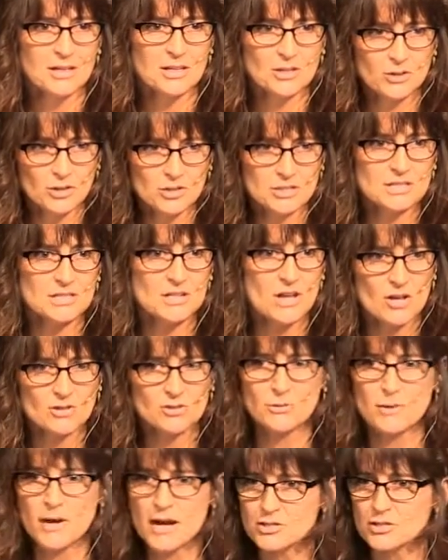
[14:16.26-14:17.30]
You looked in all
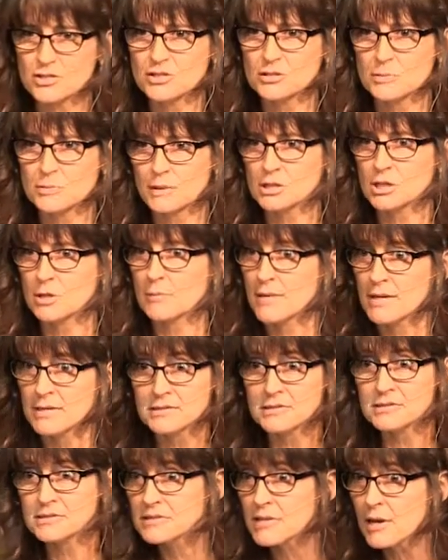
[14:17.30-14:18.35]
directions, but you
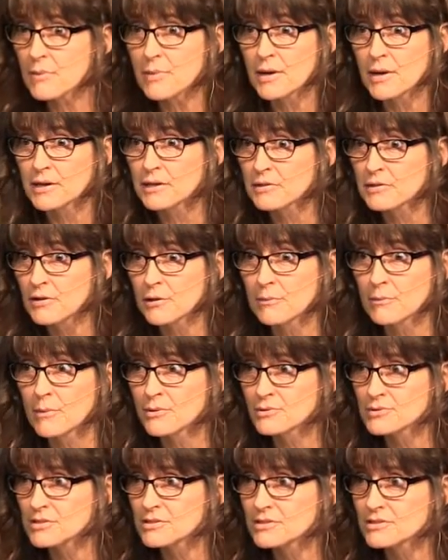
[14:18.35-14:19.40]
missed somebody there,
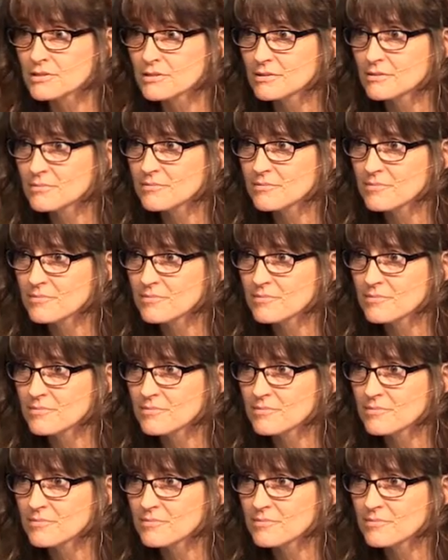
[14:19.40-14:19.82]
Moses.